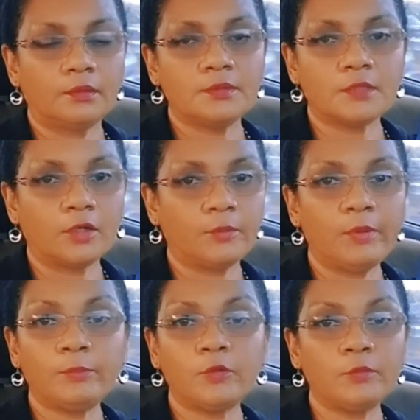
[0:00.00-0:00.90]
he's not going to
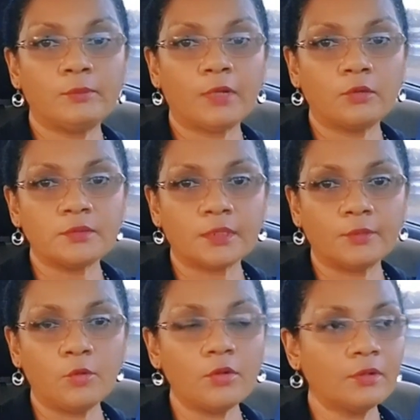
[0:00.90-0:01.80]
be able to build my house
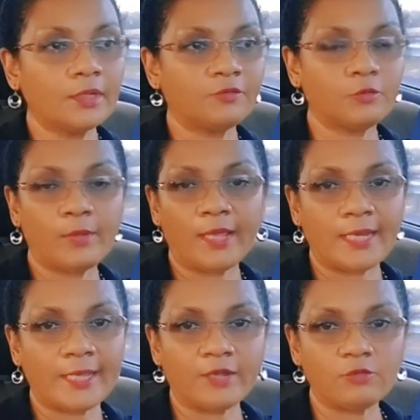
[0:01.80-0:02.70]
anymore, I have to buy
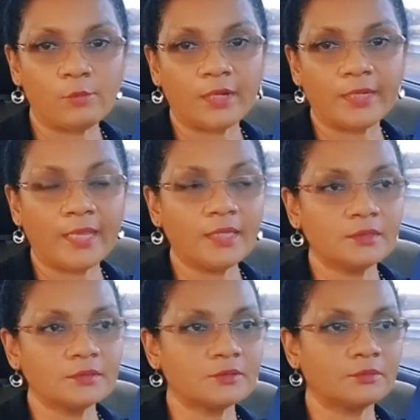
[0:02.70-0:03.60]
like everybody
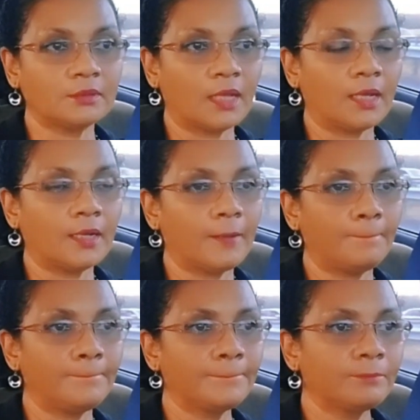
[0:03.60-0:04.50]
else,
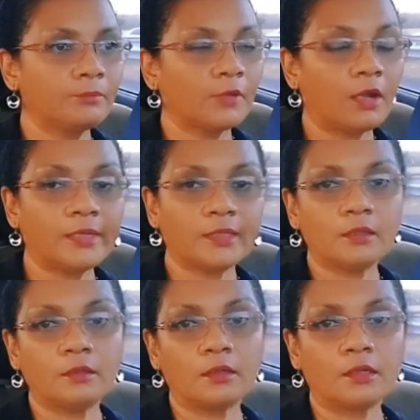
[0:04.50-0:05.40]
um, or get another